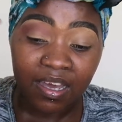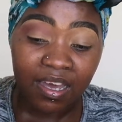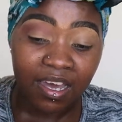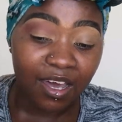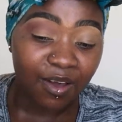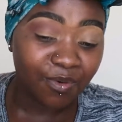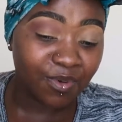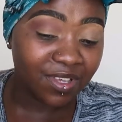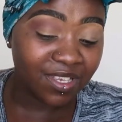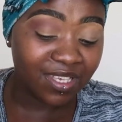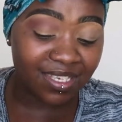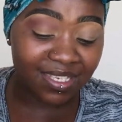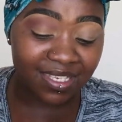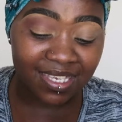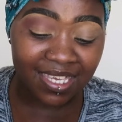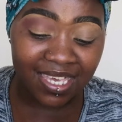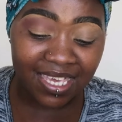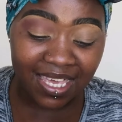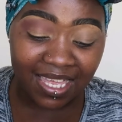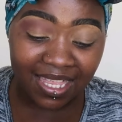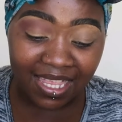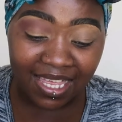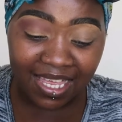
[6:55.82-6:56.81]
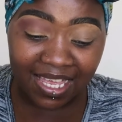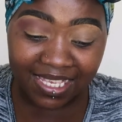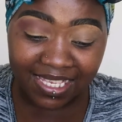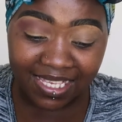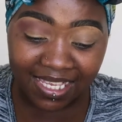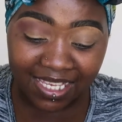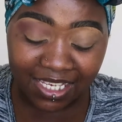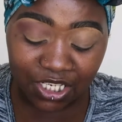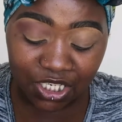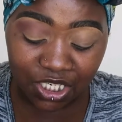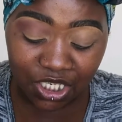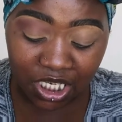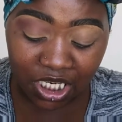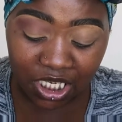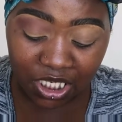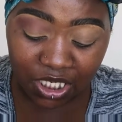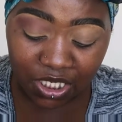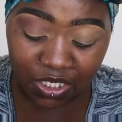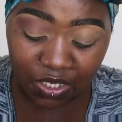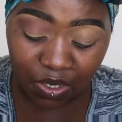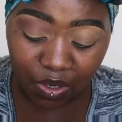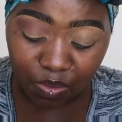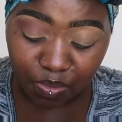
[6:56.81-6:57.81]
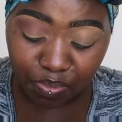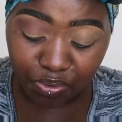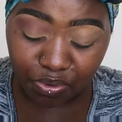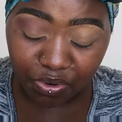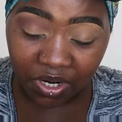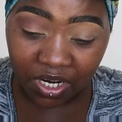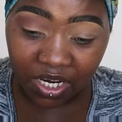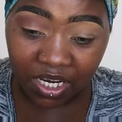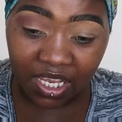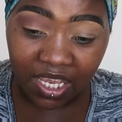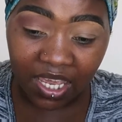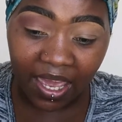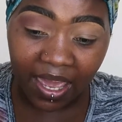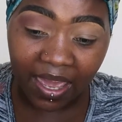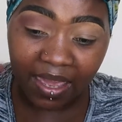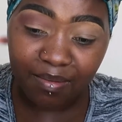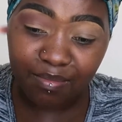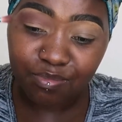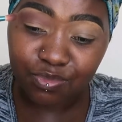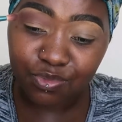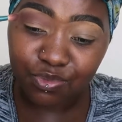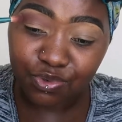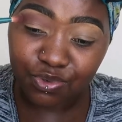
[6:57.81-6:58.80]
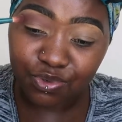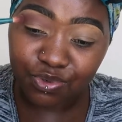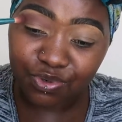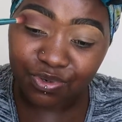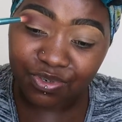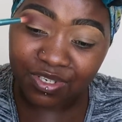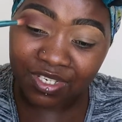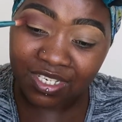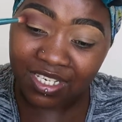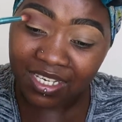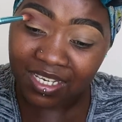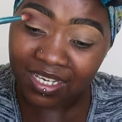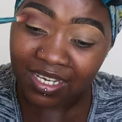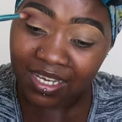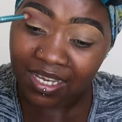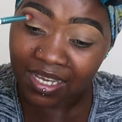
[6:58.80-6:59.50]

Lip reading: Are we seeing this? She is so pretty. Hey, Mood.